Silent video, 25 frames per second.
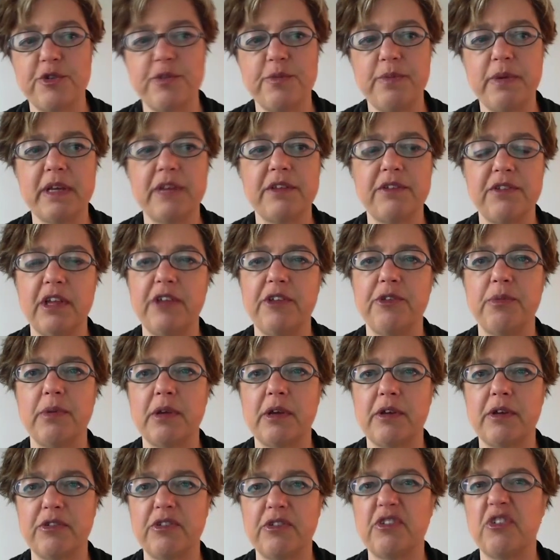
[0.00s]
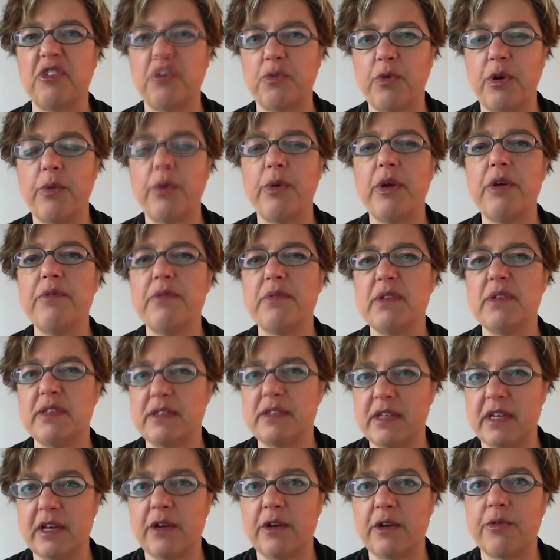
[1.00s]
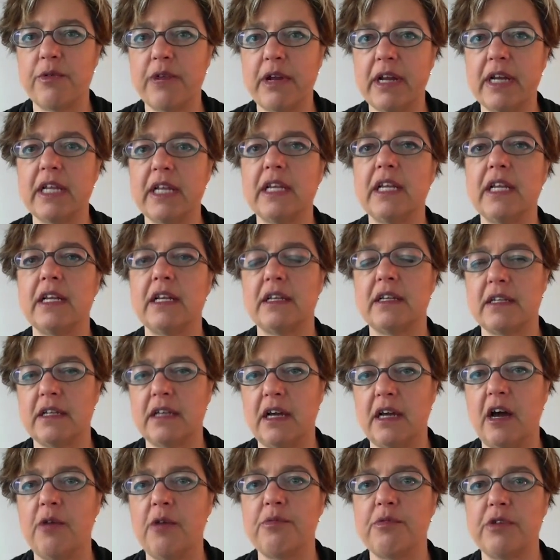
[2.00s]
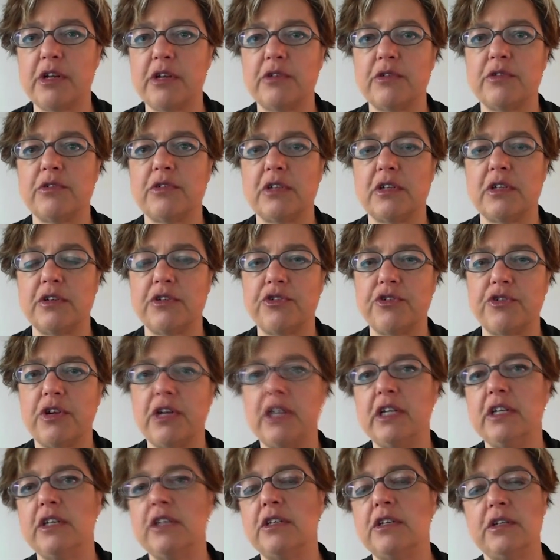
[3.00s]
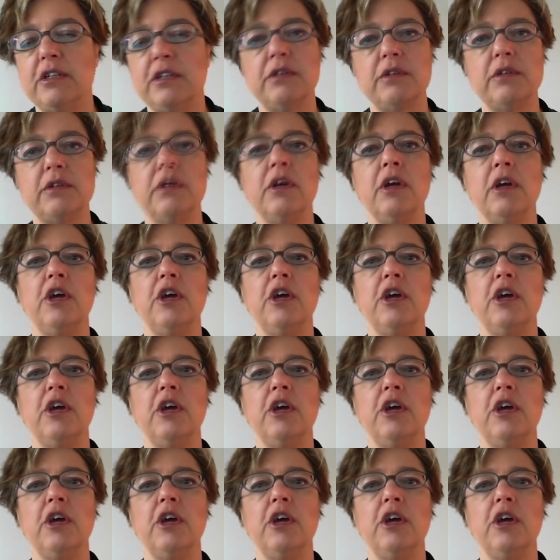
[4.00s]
of makes sense, because this is what we have been seeing already, that the operators are trying to